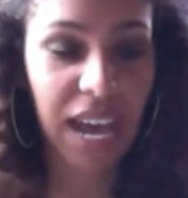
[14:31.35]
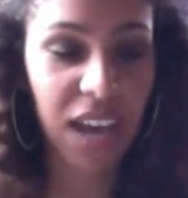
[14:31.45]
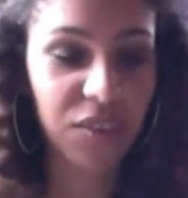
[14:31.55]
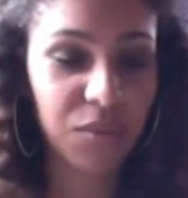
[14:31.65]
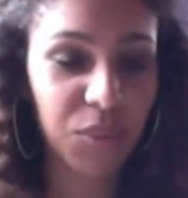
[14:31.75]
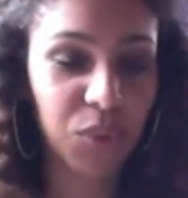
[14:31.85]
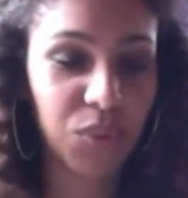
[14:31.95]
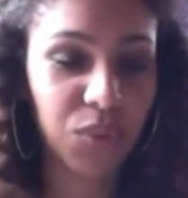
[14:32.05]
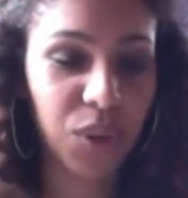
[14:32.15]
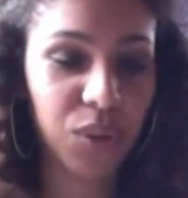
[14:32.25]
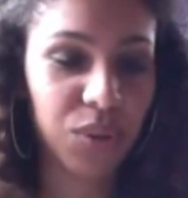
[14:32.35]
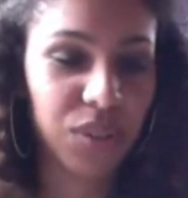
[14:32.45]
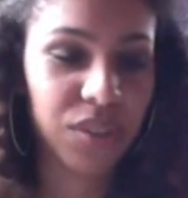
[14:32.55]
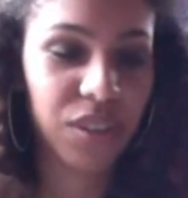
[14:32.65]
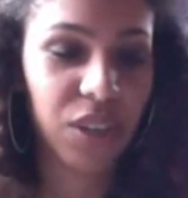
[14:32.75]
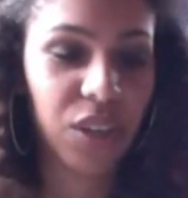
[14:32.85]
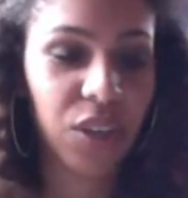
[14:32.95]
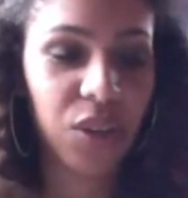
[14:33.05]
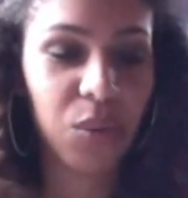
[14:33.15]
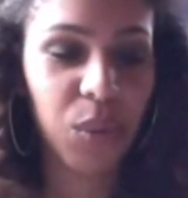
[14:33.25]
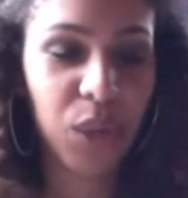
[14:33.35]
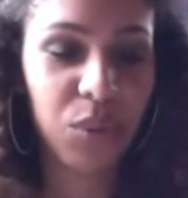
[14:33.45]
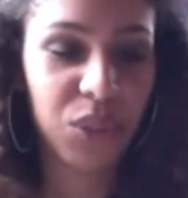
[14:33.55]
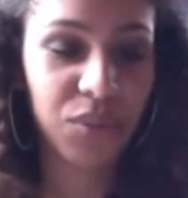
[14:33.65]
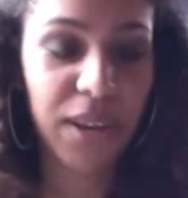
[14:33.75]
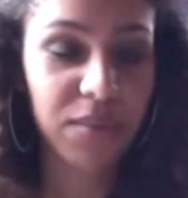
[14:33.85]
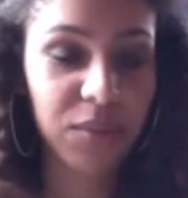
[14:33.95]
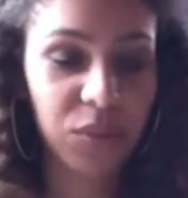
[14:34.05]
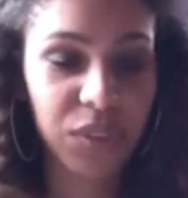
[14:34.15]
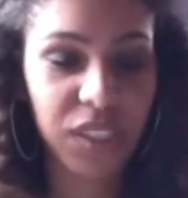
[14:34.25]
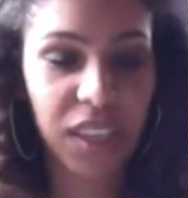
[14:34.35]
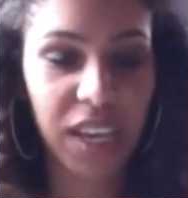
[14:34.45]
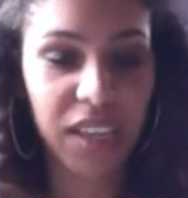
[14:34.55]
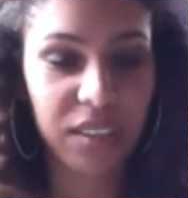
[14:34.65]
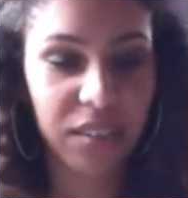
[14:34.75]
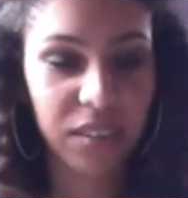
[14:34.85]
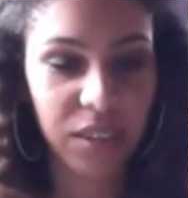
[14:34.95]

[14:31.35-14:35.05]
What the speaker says: A half-moon rose. Will was grateful for the light.